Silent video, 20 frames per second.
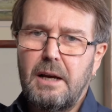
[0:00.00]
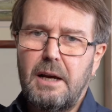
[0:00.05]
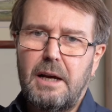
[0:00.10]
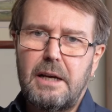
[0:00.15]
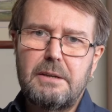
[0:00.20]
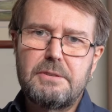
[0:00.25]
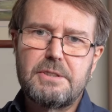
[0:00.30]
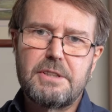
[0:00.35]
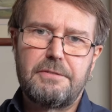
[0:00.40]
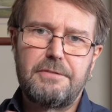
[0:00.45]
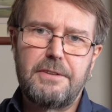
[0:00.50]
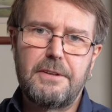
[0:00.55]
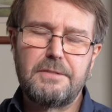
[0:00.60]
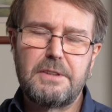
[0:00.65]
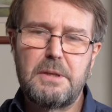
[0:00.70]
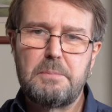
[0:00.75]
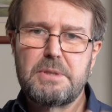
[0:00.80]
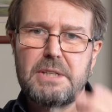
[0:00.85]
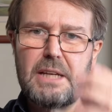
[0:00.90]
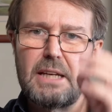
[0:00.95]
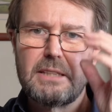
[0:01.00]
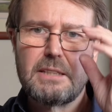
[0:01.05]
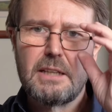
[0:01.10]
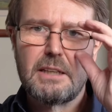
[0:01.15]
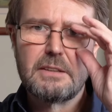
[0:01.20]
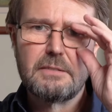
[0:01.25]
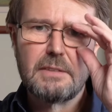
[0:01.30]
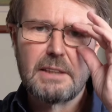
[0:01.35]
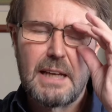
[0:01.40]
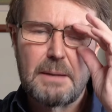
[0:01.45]
I use a 50%
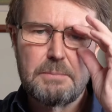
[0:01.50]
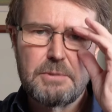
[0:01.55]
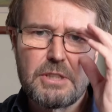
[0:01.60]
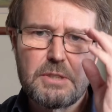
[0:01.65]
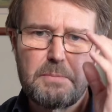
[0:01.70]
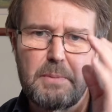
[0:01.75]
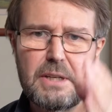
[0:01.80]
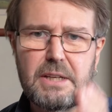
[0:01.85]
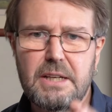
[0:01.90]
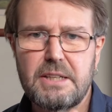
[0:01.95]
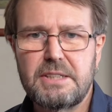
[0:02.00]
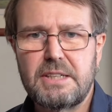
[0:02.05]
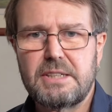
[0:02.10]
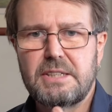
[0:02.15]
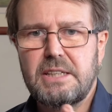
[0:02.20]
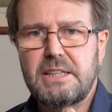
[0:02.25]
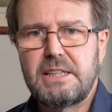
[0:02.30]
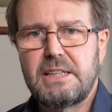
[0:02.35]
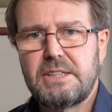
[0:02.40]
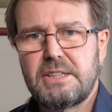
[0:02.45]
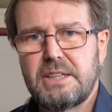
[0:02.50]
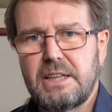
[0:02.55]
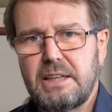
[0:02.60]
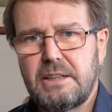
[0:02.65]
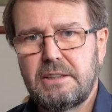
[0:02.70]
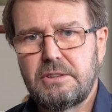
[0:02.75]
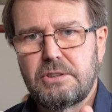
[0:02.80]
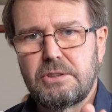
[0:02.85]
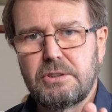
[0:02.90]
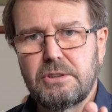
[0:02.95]
overlap just because it's
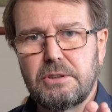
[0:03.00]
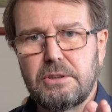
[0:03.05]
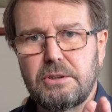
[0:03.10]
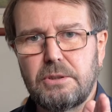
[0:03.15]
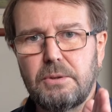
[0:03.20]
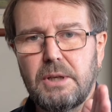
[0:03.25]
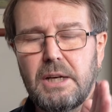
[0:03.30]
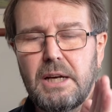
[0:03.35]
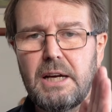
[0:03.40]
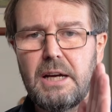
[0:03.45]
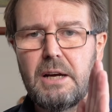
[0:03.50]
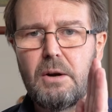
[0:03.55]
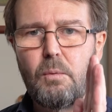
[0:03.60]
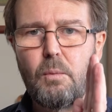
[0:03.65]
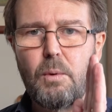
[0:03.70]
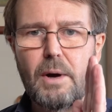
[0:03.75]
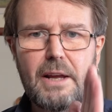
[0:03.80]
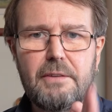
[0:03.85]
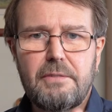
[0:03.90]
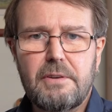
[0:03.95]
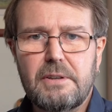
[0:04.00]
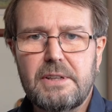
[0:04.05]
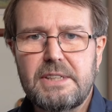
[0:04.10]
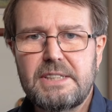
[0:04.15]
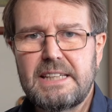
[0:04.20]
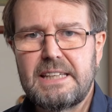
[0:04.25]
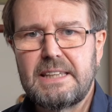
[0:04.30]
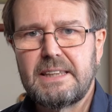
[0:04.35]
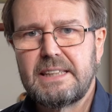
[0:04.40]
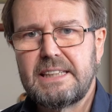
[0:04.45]
easy to, whatever
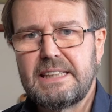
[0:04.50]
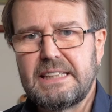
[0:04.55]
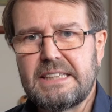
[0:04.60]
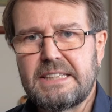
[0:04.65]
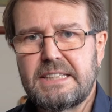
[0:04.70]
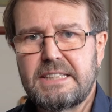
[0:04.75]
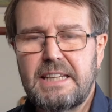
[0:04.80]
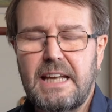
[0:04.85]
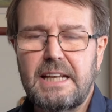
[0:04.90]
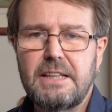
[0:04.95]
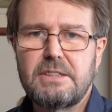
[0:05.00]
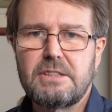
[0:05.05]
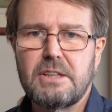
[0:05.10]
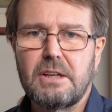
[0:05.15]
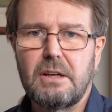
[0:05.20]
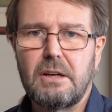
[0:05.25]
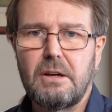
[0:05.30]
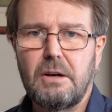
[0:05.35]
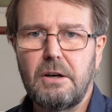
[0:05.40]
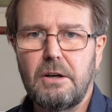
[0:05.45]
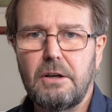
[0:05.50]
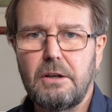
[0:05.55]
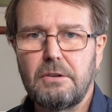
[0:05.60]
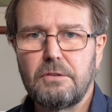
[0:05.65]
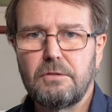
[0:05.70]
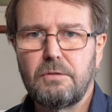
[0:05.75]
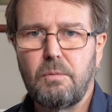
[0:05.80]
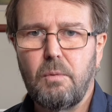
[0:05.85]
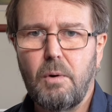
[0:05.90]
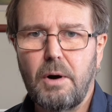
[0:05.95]
is in the center
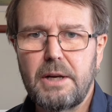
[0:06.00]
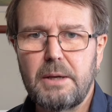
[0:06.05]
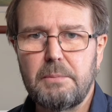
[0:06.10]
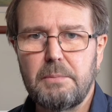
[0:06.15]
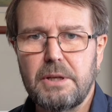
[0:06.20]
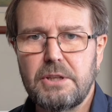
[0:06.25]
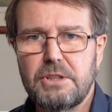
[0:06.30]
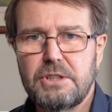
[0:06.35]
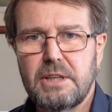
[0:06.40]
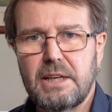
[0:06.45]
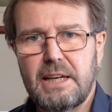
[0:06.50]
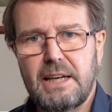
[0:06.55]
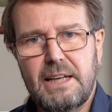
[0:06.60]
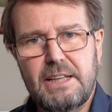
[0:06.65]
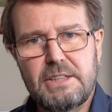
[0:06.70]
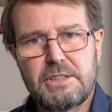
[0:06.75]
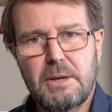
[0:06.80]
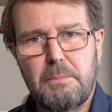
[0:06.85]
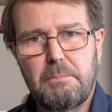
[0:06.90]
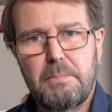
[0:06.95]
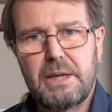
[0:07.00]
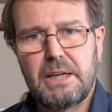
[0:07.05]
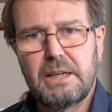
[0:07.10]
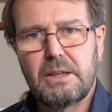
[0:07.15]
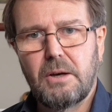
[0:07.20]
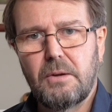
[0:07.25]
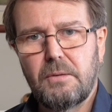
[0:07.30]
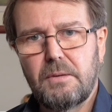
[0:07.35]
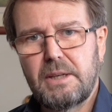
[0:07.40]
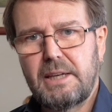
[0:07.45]
of one image ends up
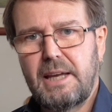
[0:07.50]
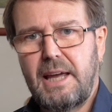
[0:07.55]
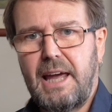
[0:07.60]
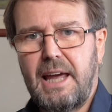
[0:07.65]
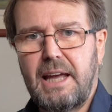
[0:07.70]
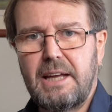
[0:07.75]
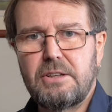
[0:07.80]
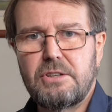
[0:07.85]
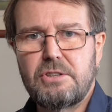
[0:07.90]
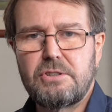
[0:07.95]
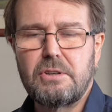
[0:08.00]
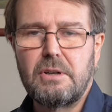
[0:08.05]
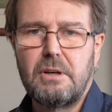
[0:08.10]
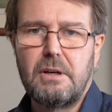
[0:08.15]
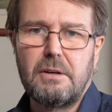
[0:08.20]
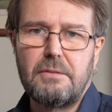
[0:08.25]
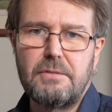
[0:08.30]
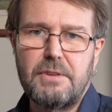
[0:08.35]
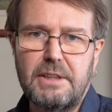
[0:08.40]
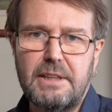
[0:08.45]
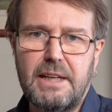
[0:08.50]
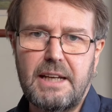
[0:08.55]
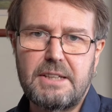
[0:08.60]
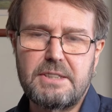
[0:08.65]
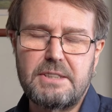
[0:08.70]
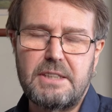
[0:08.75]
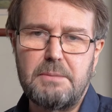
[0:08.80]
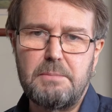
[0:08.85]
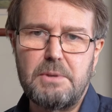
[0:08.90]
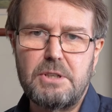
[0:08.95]
being on the edge of the
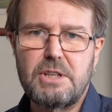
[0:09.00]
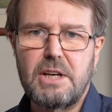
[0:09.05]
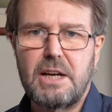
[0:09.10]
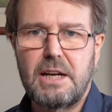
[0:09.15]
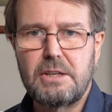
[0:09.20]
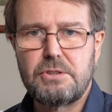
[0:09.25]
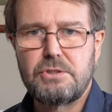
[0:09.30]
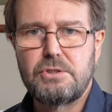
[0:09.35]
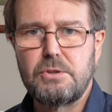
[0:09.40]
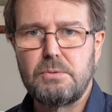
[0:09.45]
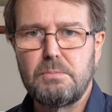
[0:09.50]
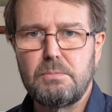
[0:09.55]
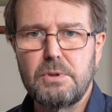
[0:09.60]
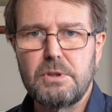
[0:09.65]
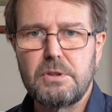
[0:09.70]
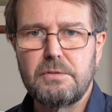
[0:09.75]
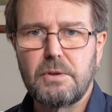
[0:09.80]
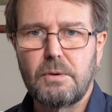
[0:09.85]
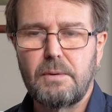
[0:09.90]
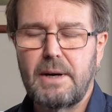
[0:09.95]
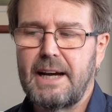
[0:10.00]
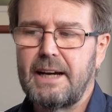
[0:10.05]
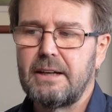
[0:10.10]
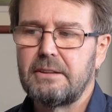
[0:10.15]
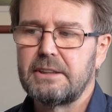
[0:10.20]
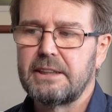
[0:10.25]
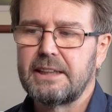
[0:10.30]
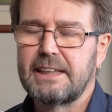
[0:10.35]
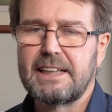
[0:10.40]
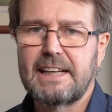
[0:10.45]
next image as you move
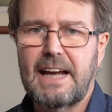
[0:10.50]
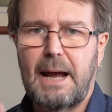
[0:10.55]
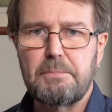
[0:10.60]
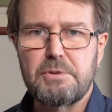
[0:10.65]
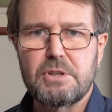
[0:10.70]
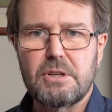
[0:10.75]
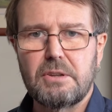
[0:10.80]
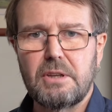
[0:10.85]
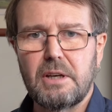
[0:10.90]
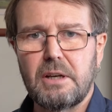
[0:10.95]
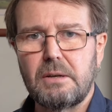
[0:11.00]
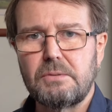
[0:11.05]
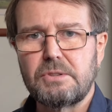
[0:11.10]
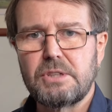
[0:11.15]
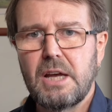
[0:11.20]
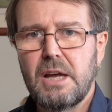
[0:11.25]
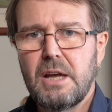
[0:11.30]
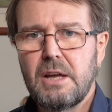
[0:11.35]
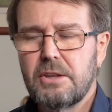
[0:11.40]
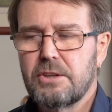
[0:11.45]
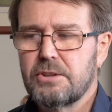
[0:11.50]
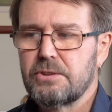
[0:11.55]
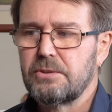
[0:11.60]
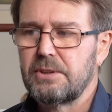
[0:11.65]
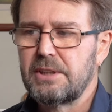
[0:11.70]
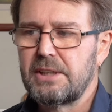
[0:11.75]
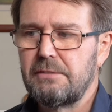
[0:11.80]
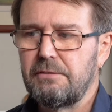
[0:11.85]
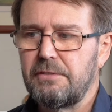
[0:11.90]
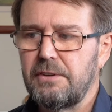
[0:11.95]
around and capture those
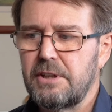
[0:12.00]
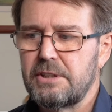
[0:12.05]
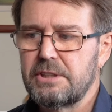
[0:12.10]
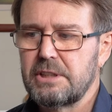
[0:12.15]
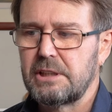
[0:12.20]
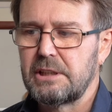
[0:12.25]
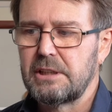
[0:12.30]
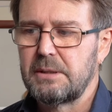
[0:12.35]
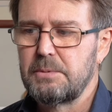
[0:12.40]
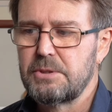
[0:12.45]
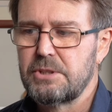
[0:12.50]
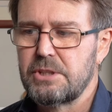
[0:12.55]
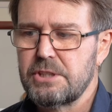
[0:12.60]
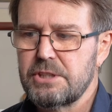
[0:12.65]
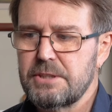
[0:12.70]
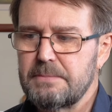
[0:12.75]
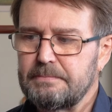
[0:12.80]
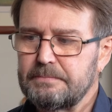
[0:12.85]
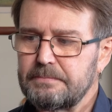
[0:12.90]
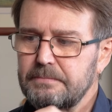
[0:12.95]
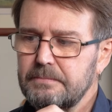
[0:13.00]
3 vertical images.